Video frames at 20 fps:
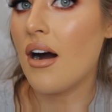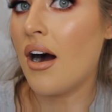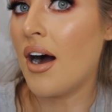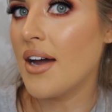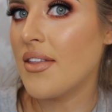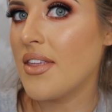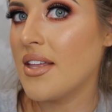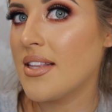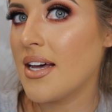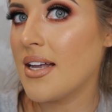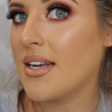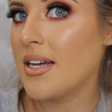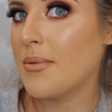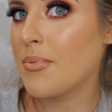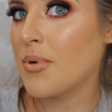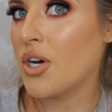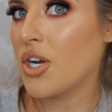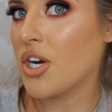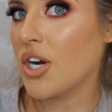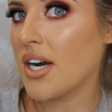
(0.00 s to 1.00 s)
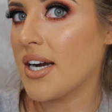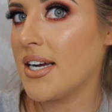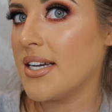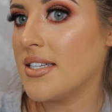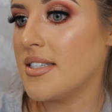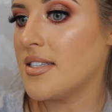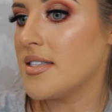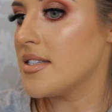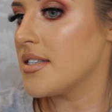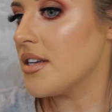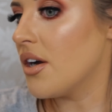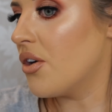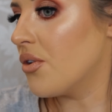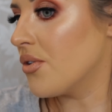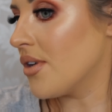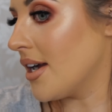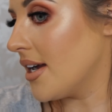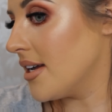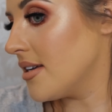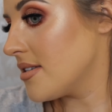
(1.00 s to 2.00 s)
I think that lip color is so
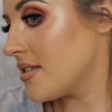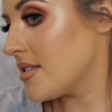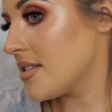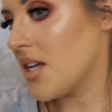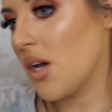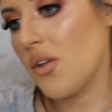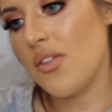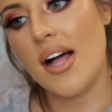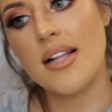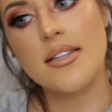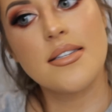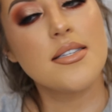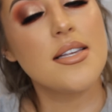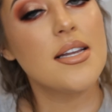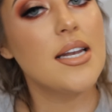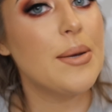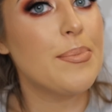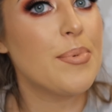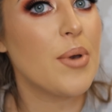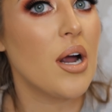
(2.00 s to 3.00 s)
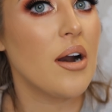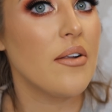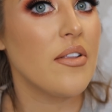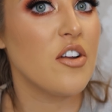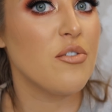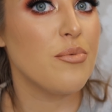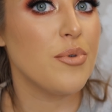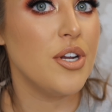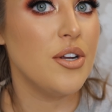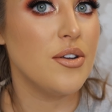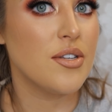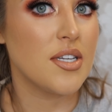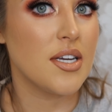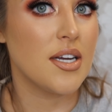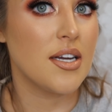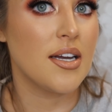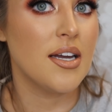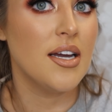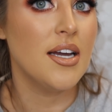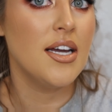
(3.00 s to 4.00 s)
nice. So that's the lip liner I've been
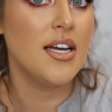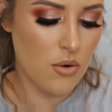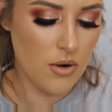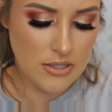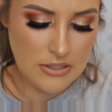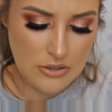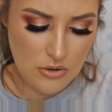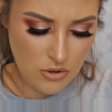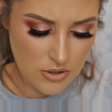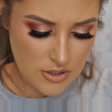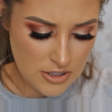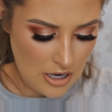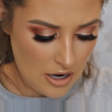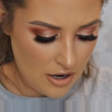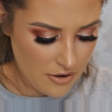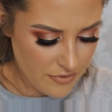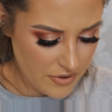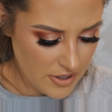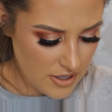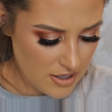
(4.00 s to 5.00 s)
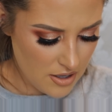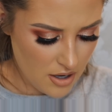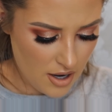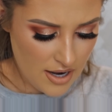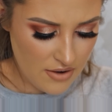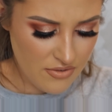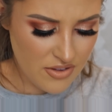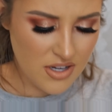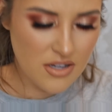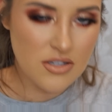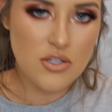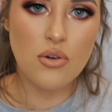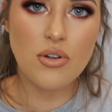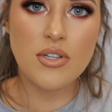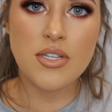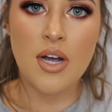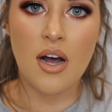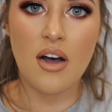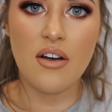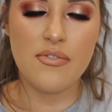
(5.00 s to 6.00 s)
using. What's it called? Toffee? Everything's
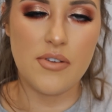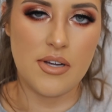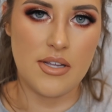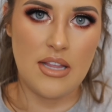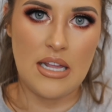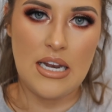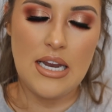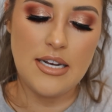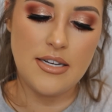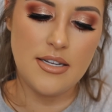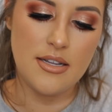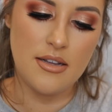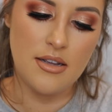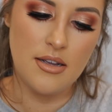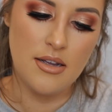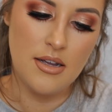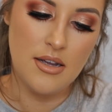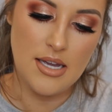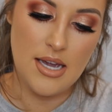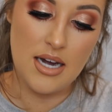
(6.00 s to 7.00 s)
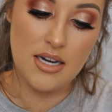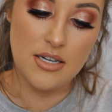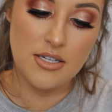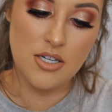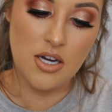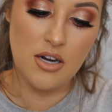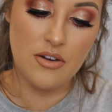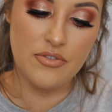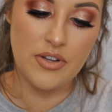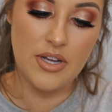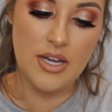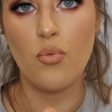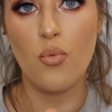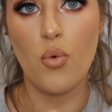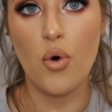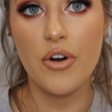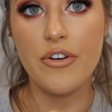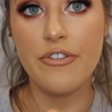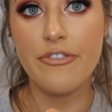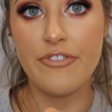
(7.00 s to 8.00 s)
called Toffee. They need to, yeah, Toffee.
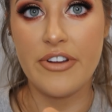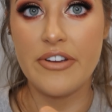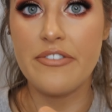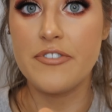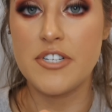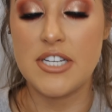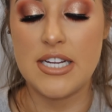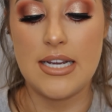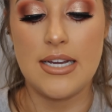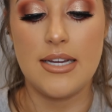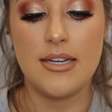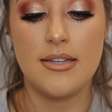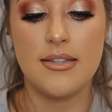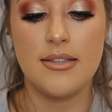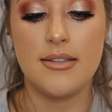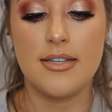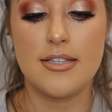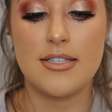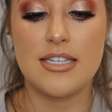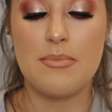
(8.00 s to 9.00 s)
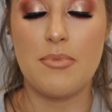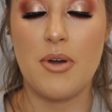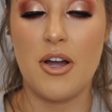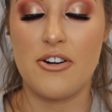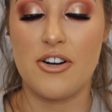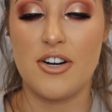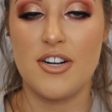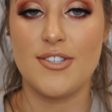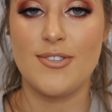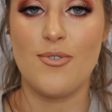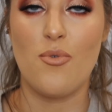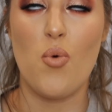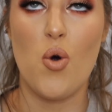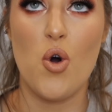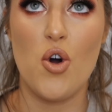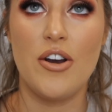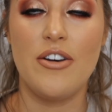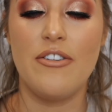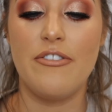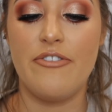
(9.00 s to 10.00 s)
$150. This lip liner is
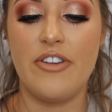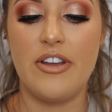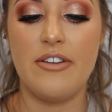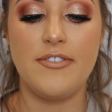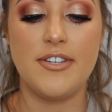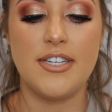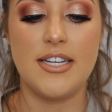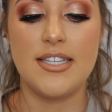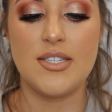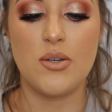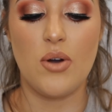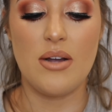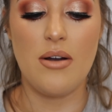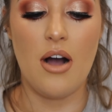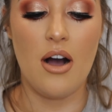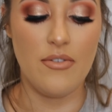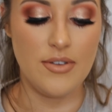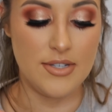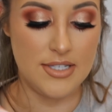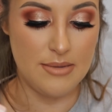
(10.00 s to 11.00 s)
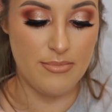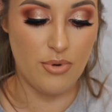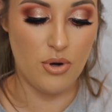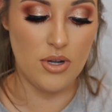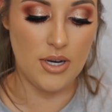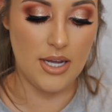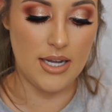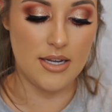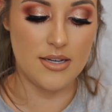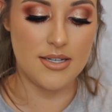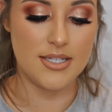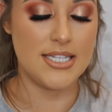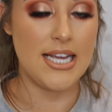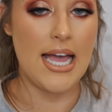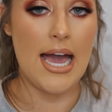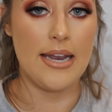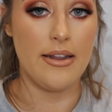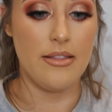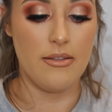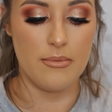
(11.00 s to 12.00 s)
$150. So I obviously bought like
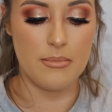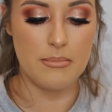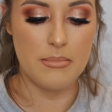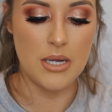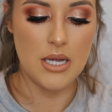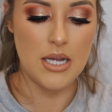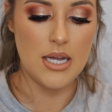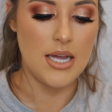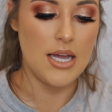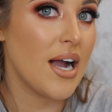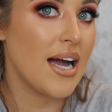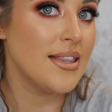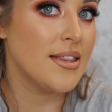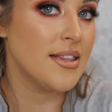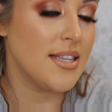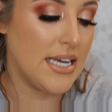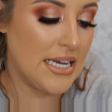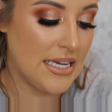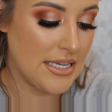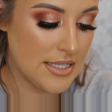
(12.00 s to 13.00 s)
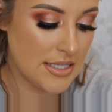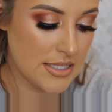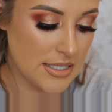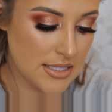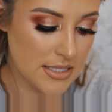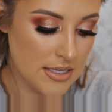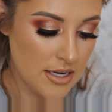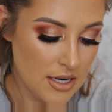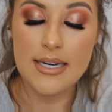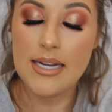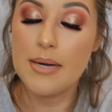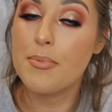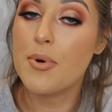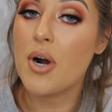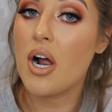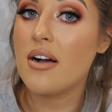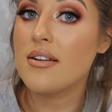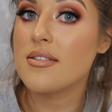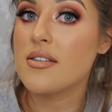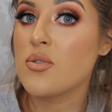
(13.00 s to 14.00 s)
10 of them. And this lip
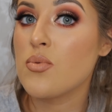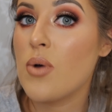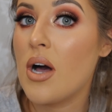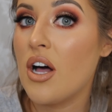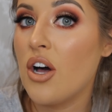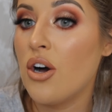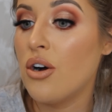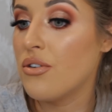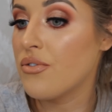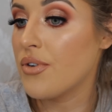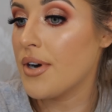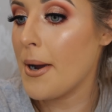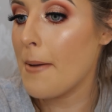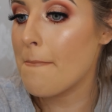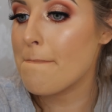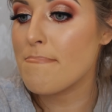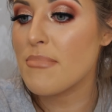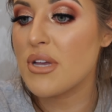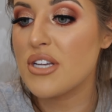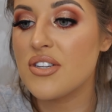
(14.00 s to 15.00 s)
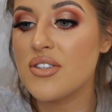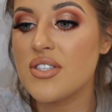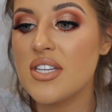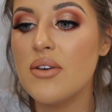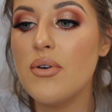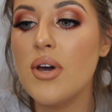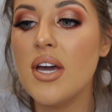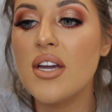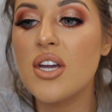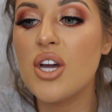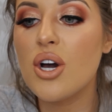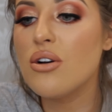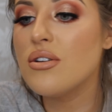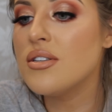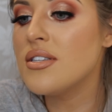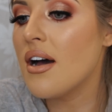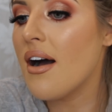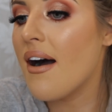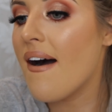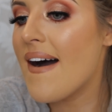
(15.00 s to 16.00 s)
gloss as well over it. So see the way it
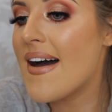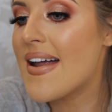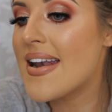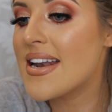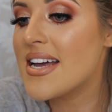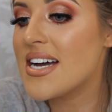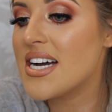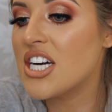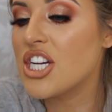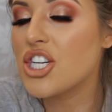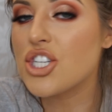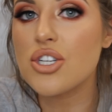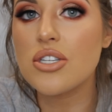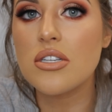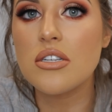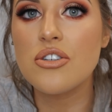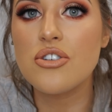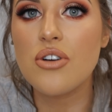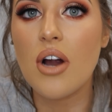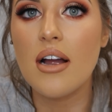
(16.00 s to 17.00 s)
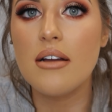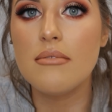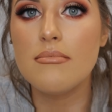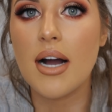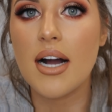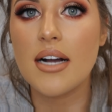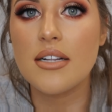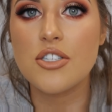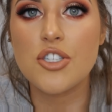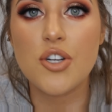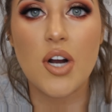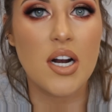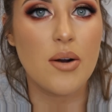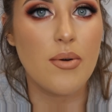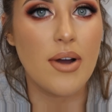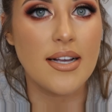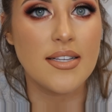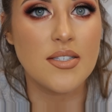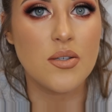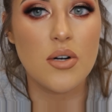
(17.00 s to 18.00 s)
goes on and doesn't dry matte straight
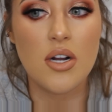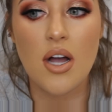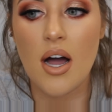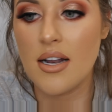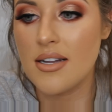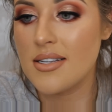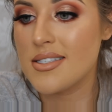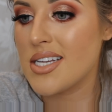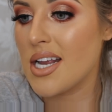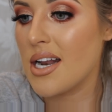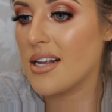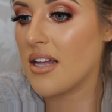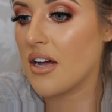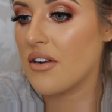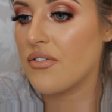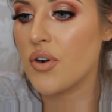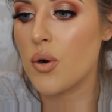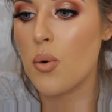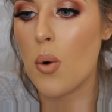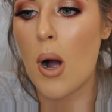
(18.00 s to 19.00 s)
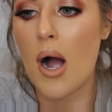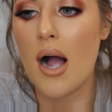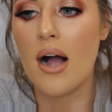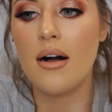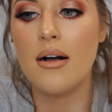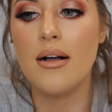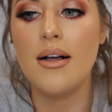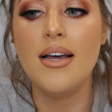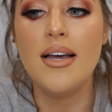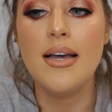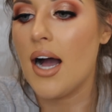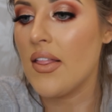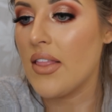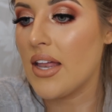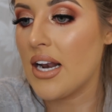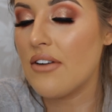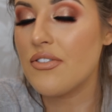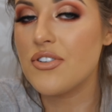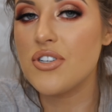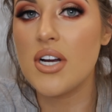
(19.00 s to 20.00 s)
away. So it'll kind of stay like that for a while. And
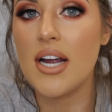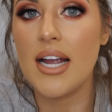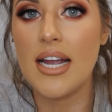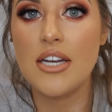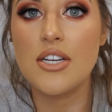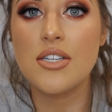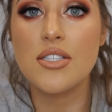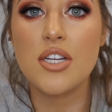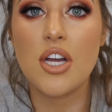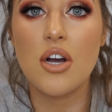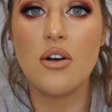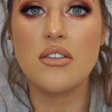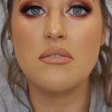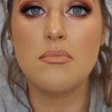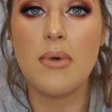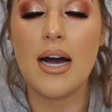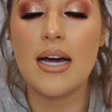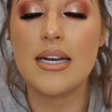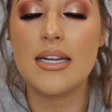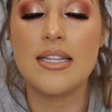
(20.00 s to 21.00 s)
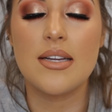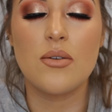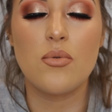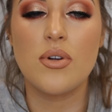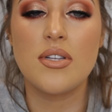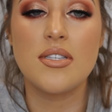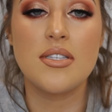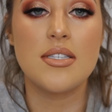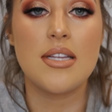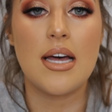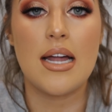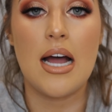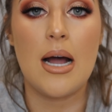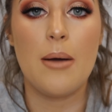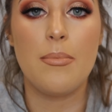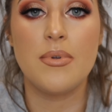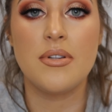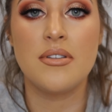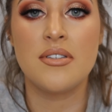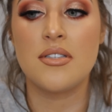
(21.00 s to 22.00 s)
then after ages it goes matte. And then once that
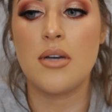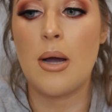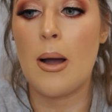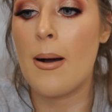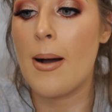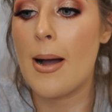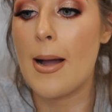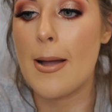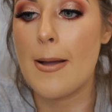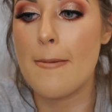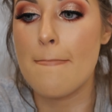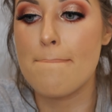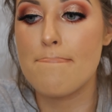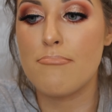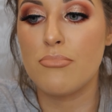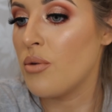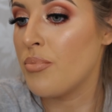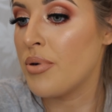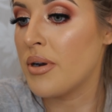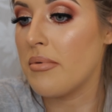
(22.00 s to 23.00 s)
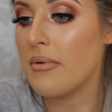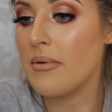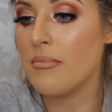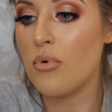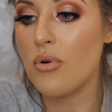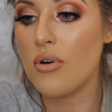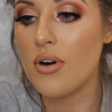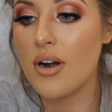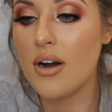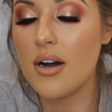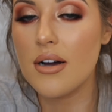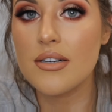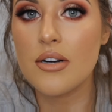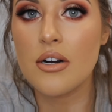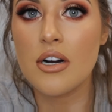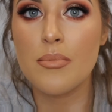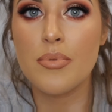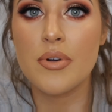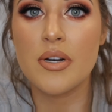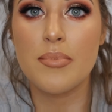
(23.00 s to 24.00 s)
happens, I will put a bit more on,
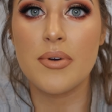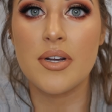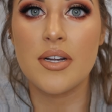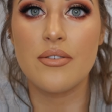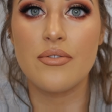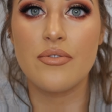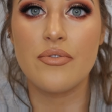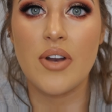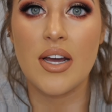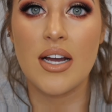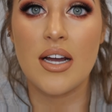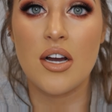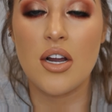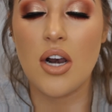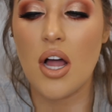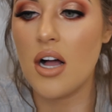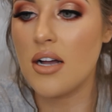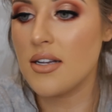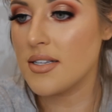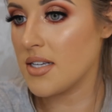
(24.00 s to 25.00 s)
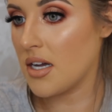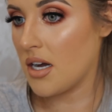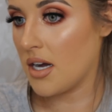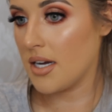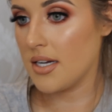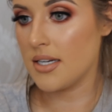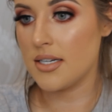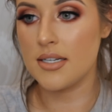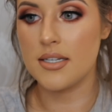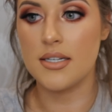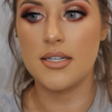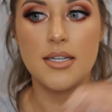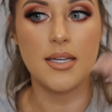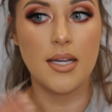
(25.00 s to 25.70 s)
or I'll put a bit of like gloss on.